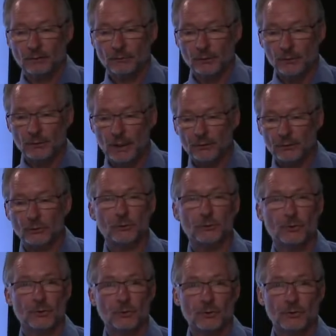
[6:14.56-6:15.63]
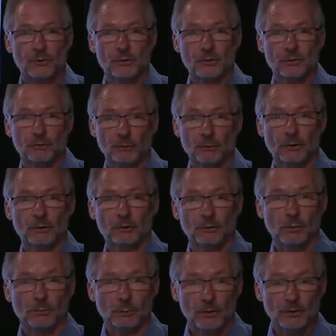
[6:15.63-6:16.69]
few national resources for
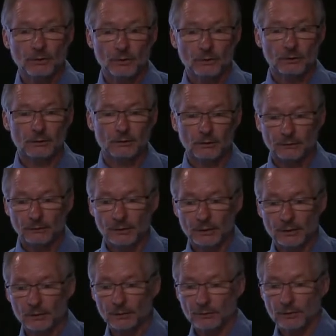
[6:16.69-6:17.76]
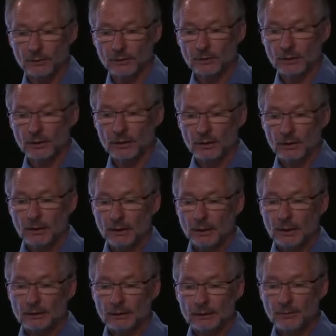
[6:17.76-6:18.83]
operation of the technologies,
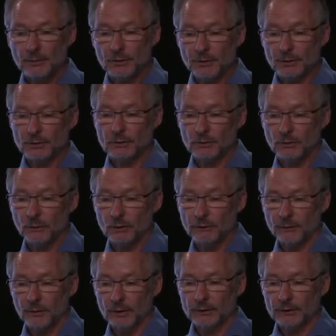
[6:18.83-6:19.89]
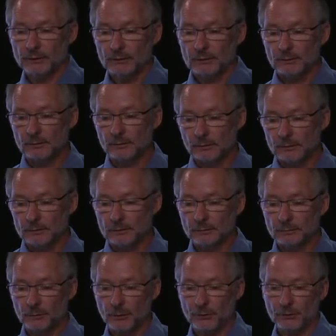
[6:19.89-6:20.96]
and a limited qualified
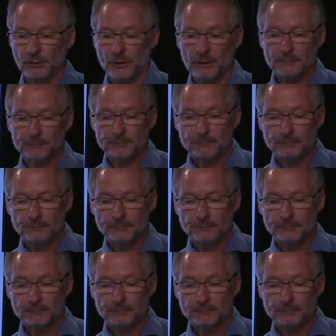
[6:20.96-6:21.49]
personnel.